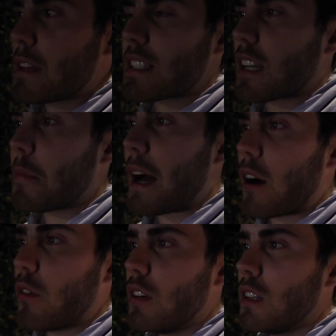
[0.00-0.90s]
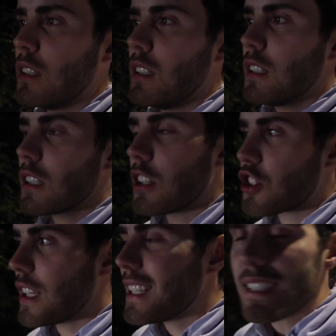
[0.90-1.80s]
messing about. Like,
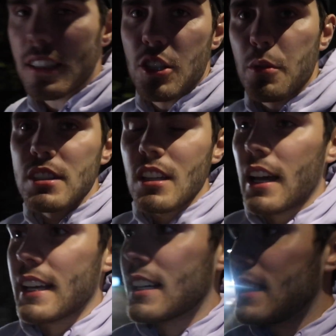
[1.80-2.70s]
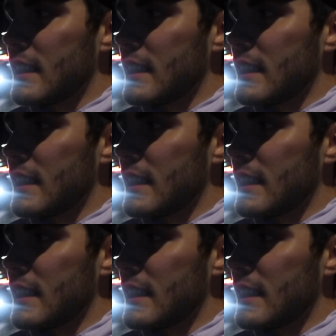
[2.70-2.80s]
she didn't look